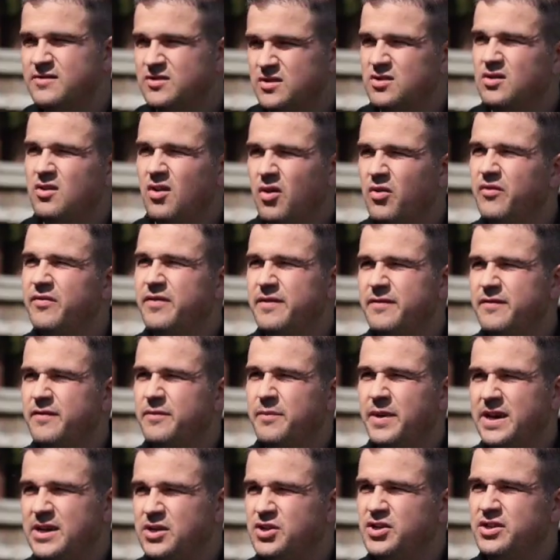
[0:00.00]
gives us a lot of
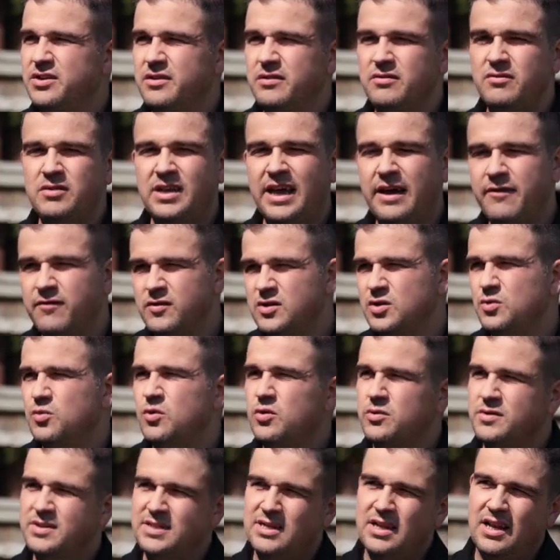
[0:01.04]
information, cavity
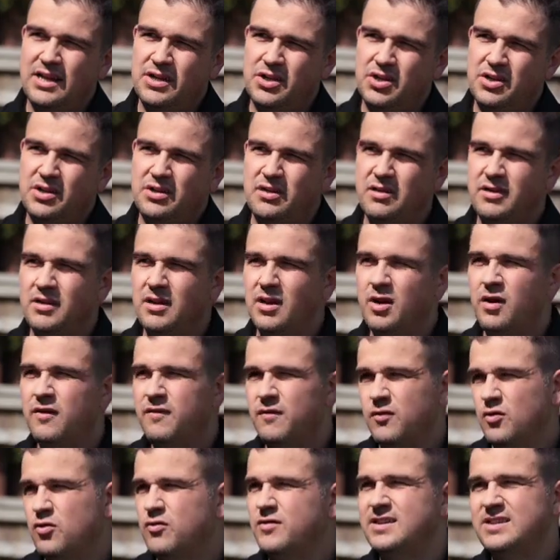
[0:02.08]
wall insulation,
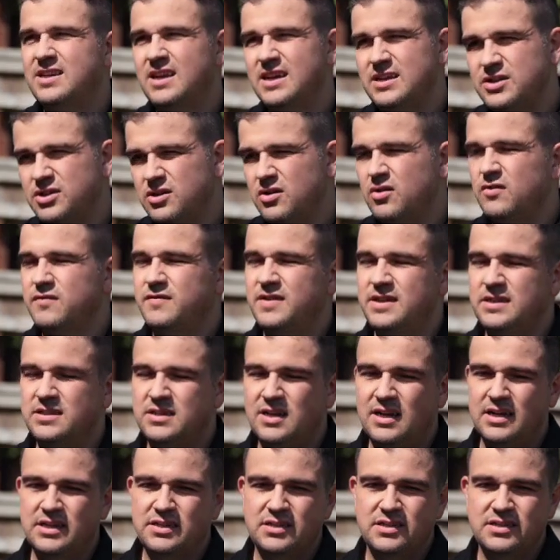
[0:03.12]
floor insulation, loft
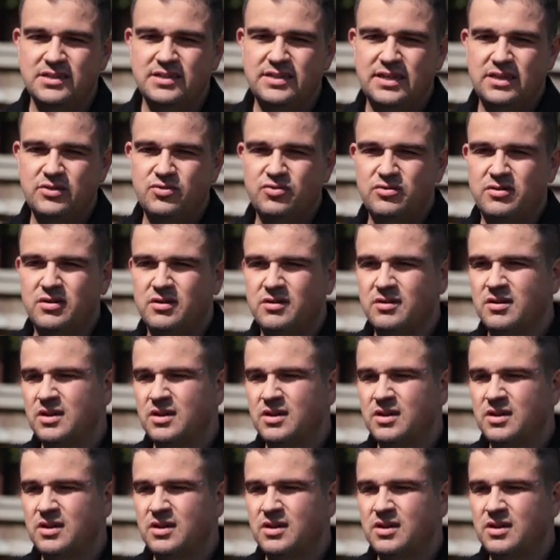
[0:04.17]
insulation, etc.